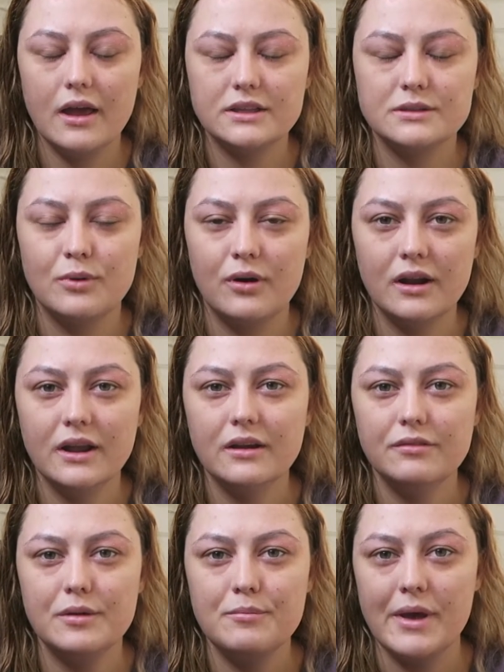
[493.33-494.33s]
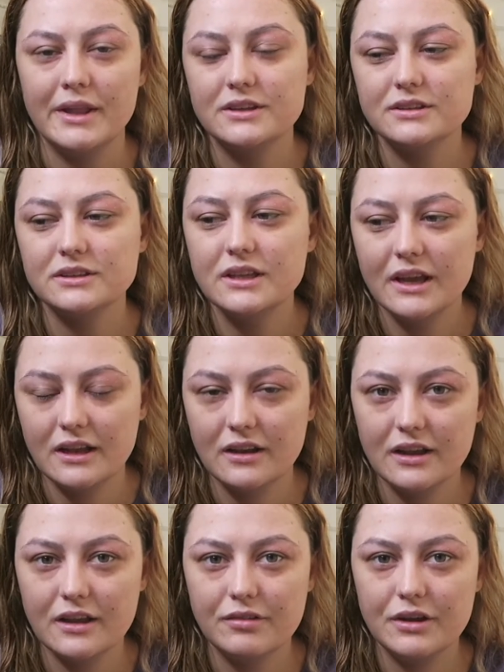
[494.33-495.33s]
it's more like of a mental thing.
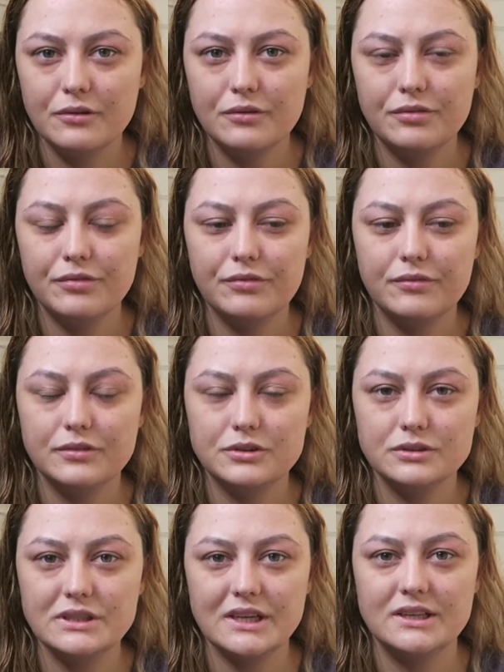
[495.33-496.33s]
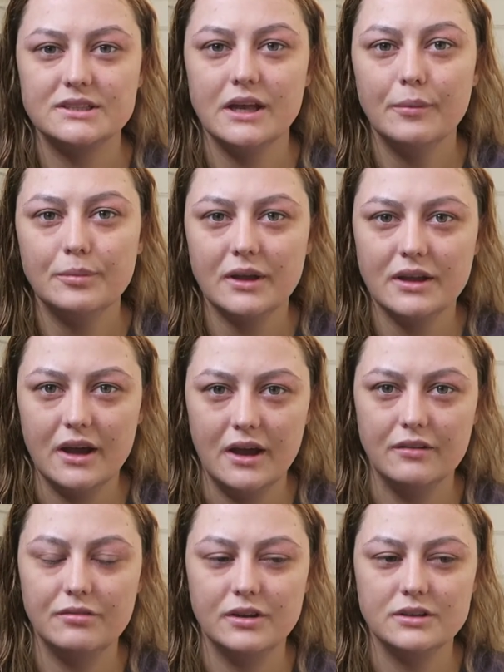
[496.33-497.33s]
Like, if you just accept that you
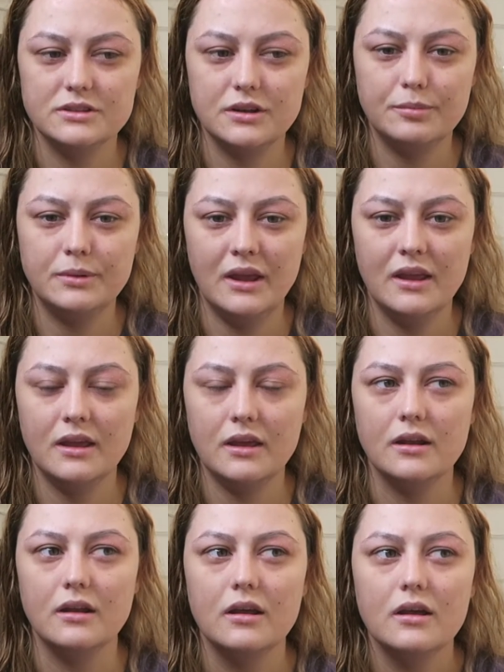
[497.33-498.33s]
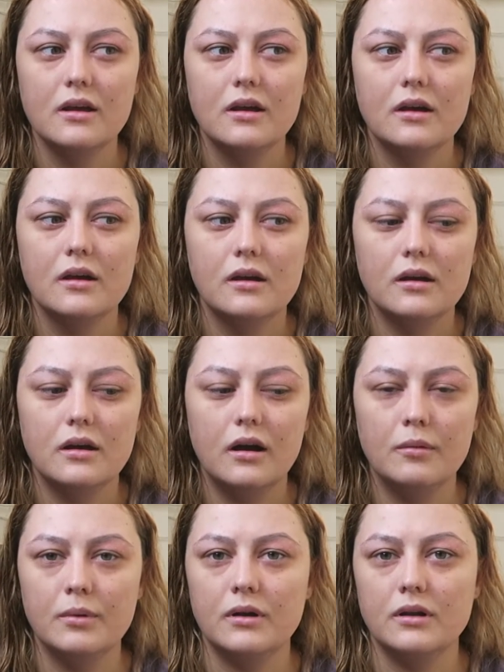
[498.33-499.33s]
have it and stop thinking,
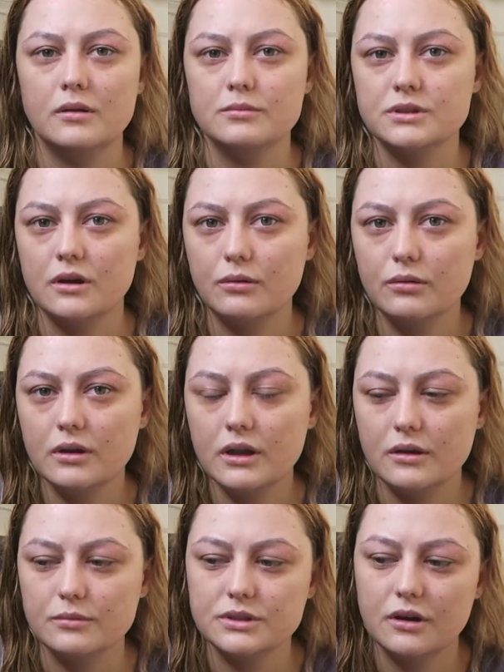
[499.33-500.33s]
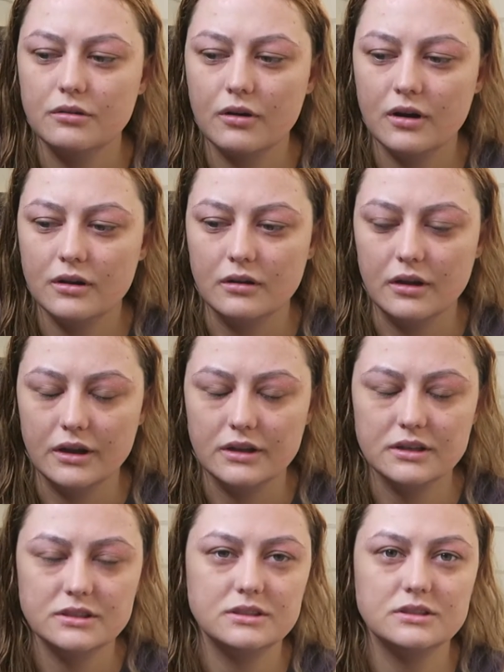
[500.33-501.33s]
oh my God, I'm so ugly, I'm so rotten, like,
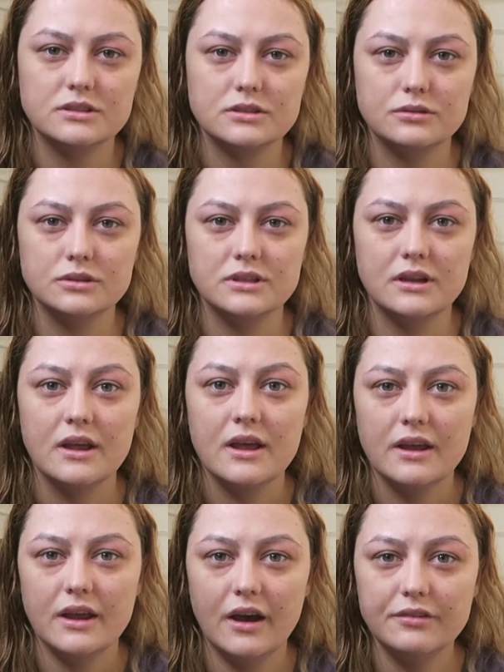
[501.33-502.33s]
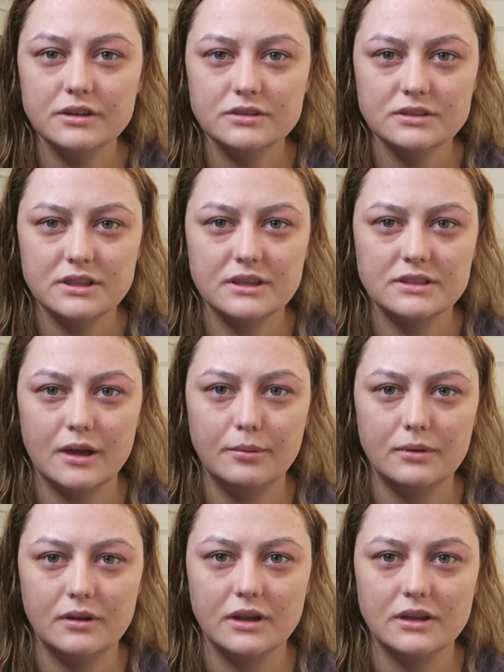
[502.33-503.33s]
this is disgusting. You have to just
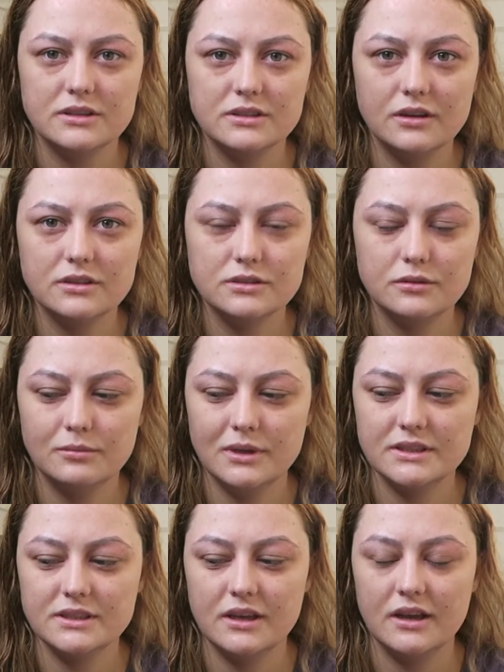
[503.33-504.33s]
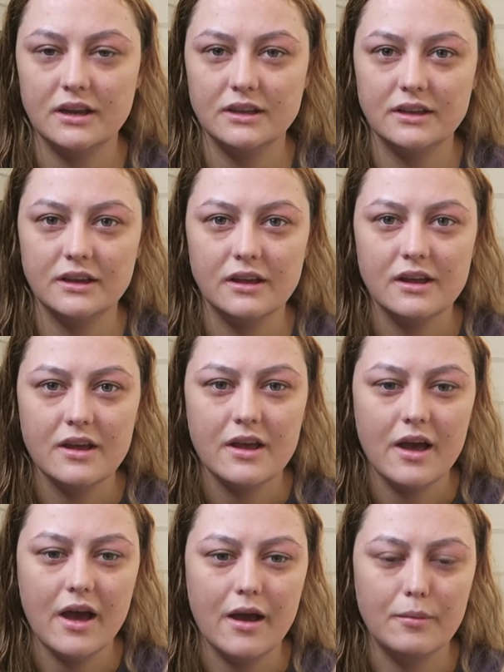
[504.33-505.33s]
accept it. Like, it's not something that's killing you.
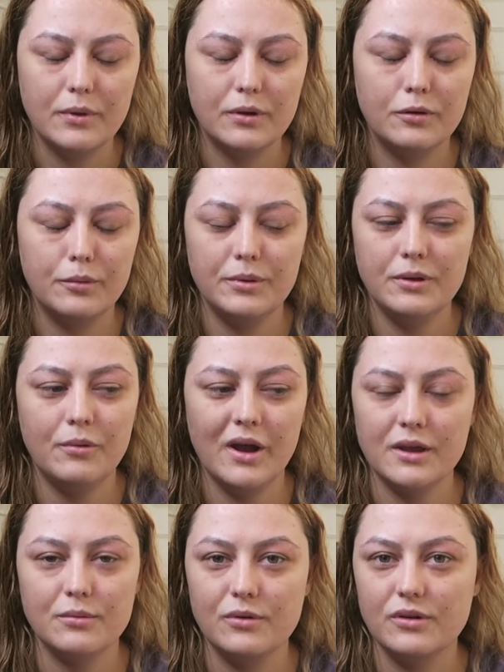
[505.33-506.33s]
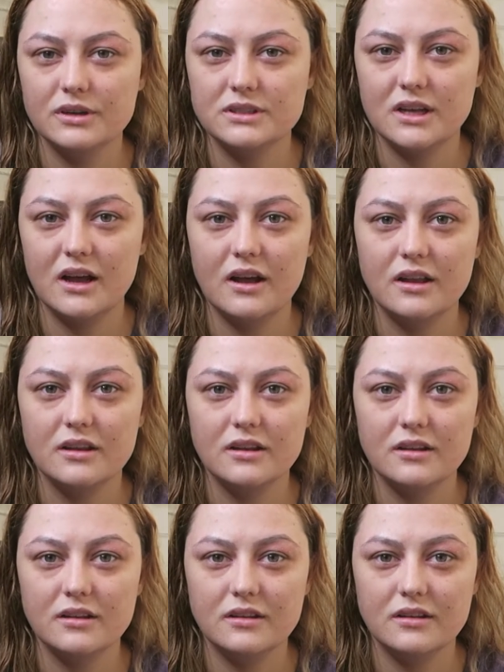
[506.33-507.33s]
It could be way worse,
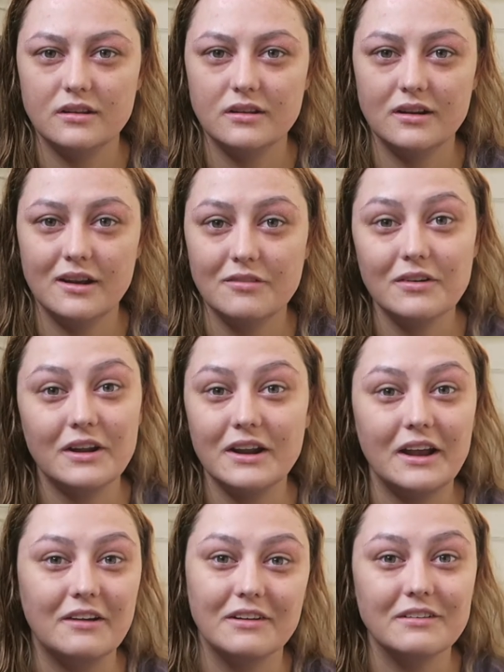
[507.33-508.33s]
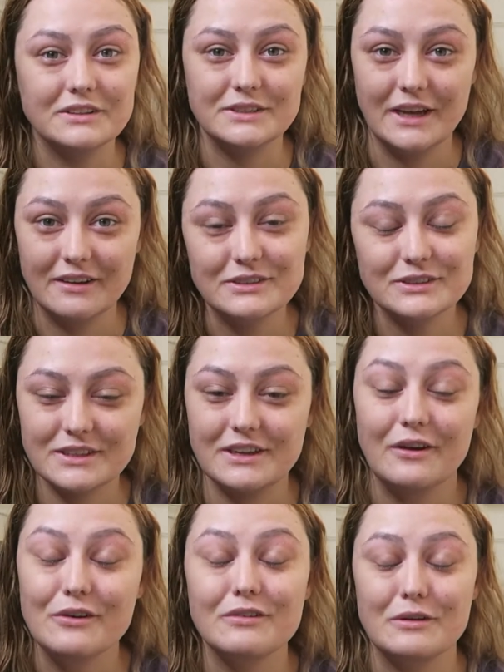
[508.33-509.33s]
and you're never gonna get rid of it, so you have to just
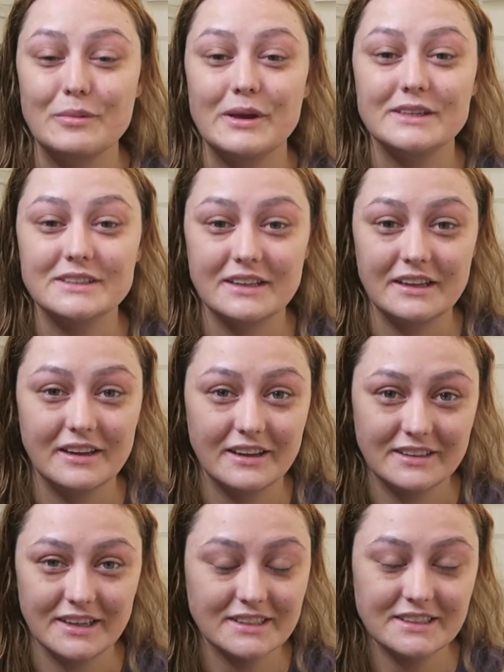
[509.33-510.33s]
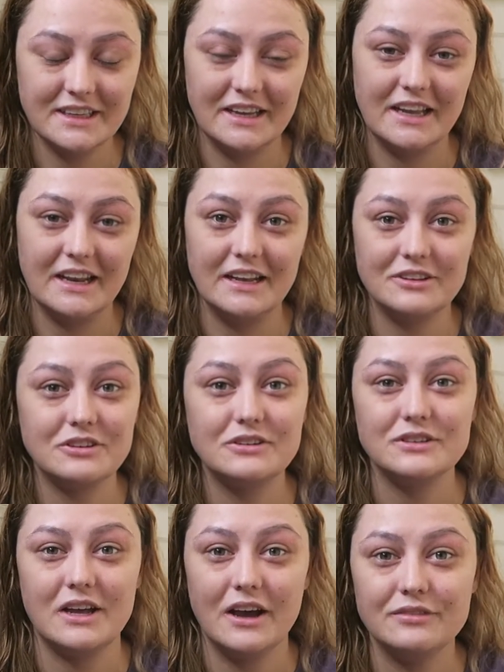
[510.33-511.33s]
get over it, basically. Like, that's the thing, you literally
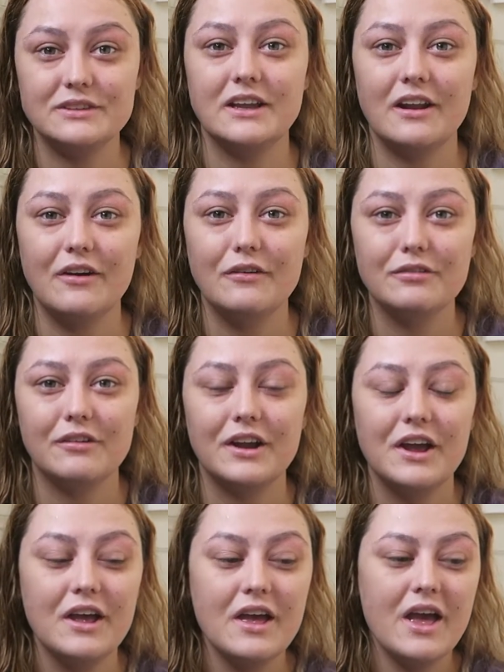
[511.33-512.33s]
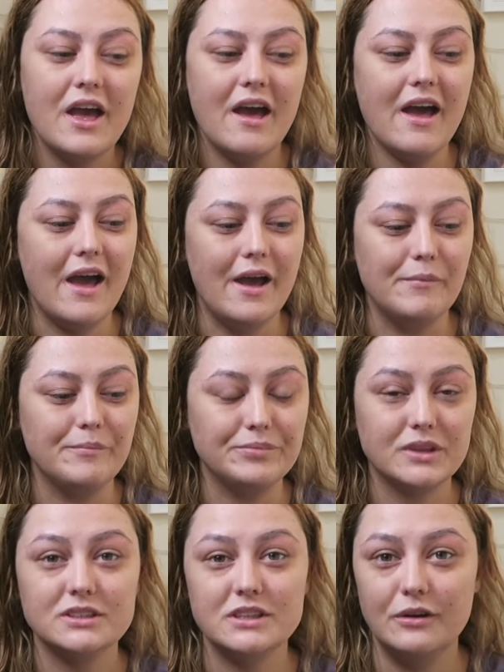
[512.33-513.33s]
just have to get over it.
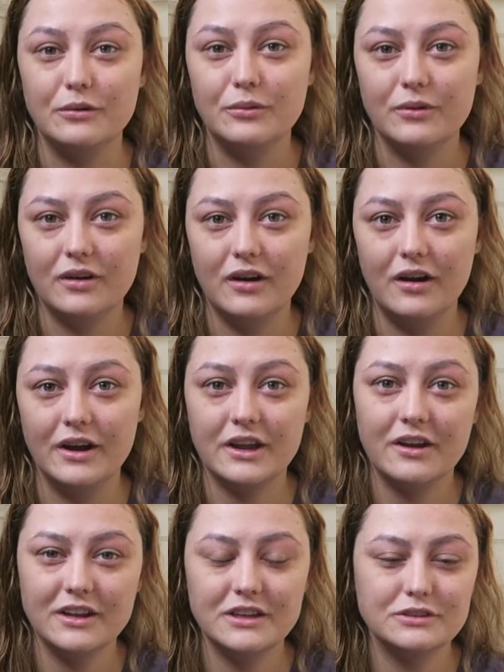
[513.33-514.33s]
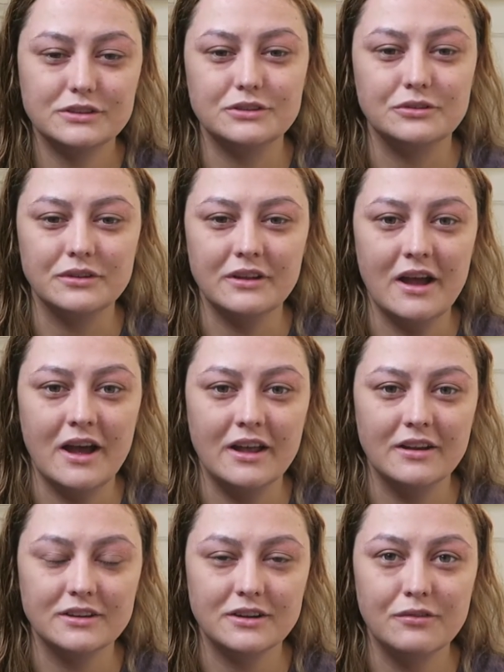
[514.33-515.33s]
So I kind of just done that,
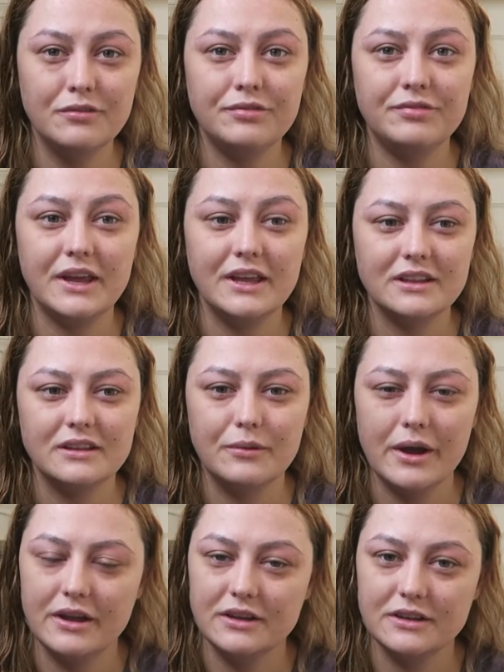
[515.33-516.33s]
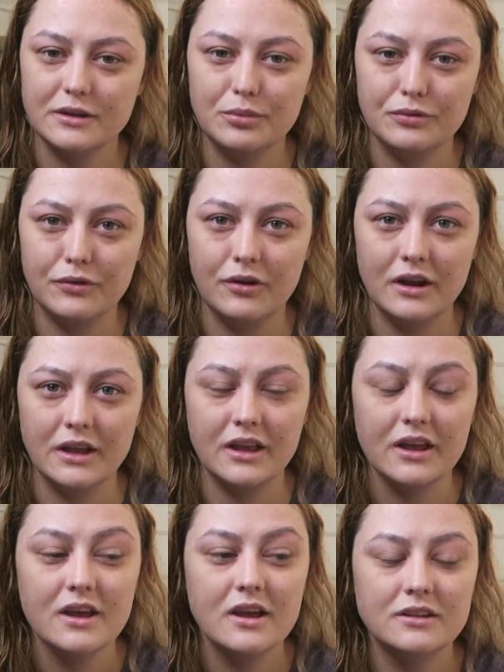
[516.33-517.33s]
and I don't feel the way I did before. Like,
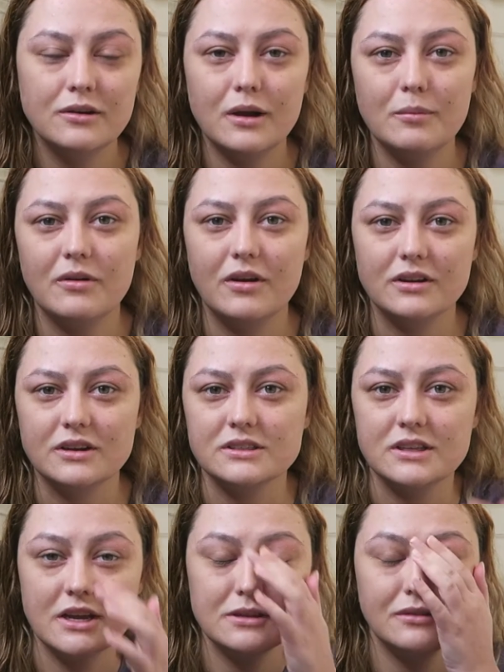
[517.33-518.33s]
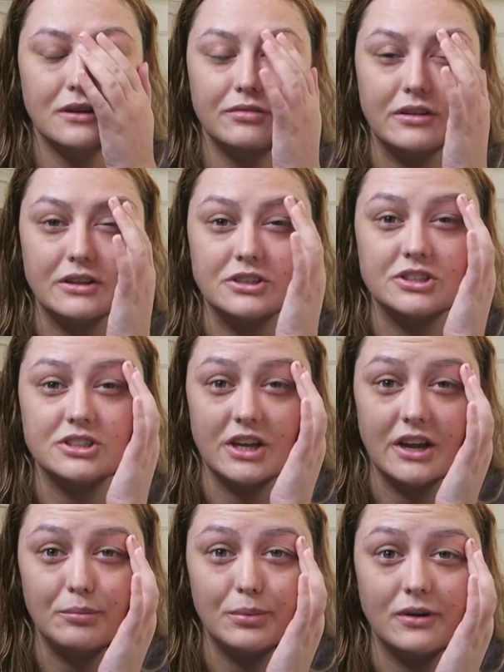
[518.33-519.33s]
don't get me wrong, there's days where I feel
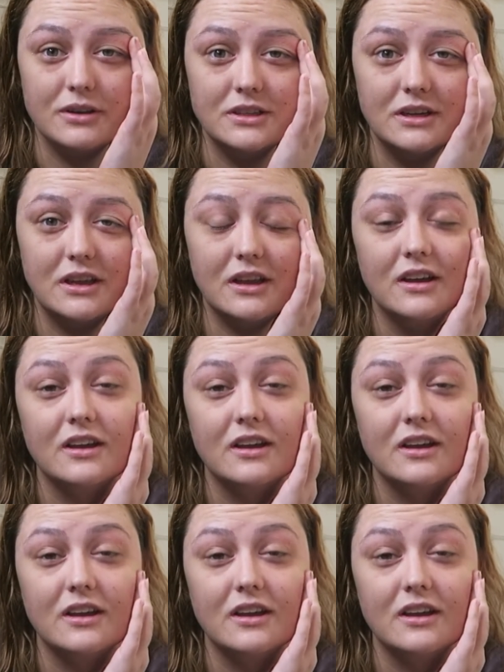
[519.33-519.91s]
shit, because, like,